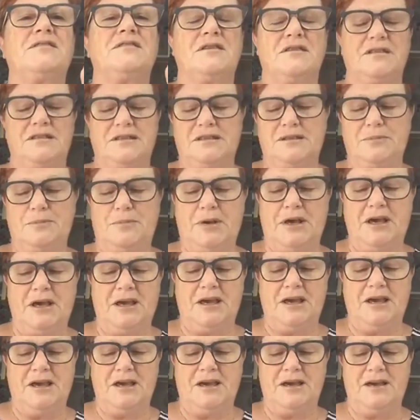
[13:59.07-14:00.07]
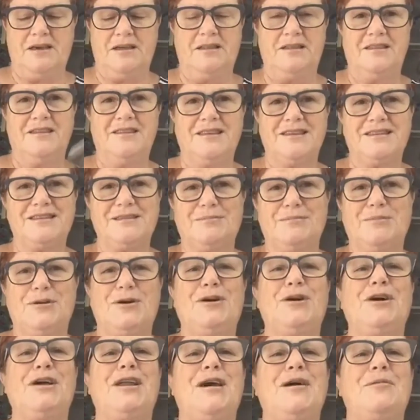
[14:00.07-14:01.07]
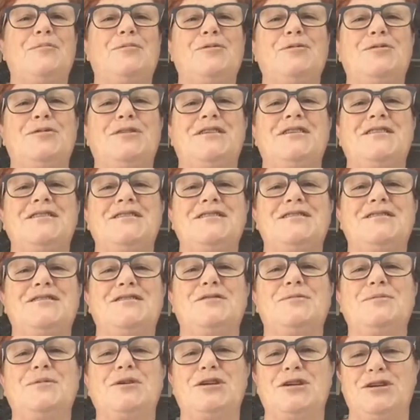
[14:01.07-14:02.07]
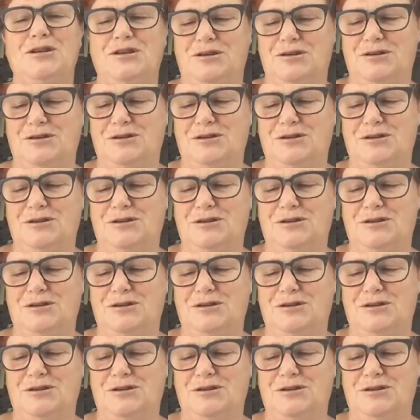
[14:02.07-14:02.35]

So there's a pear, there's a pineapple that is super